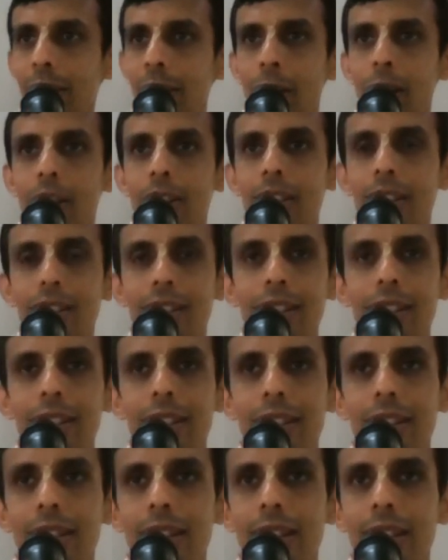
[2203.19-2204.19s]
not
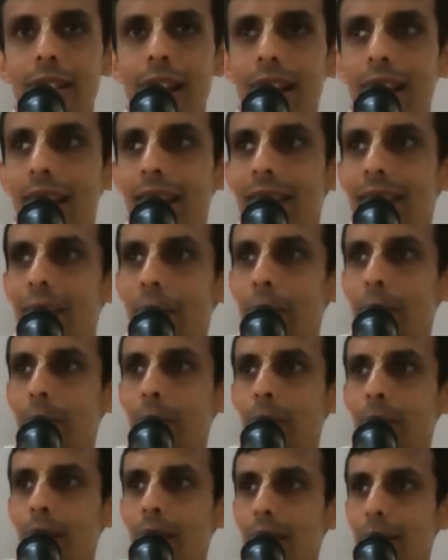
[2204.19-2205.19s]
selling
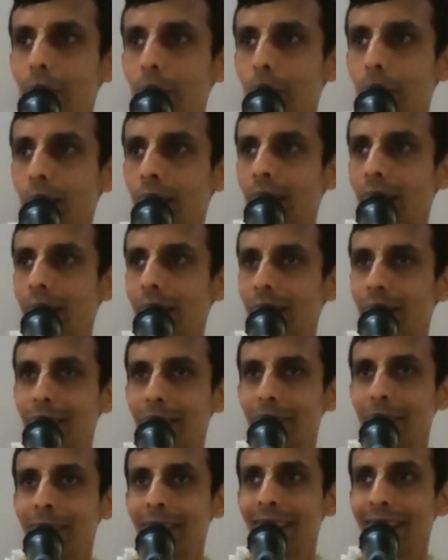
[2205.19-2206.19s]
some rasagulla or
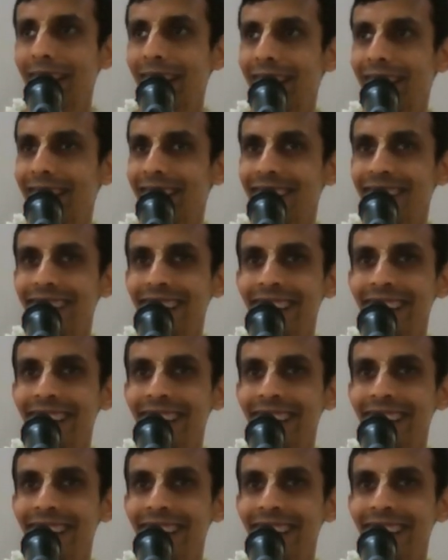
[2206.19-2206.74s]
something like that.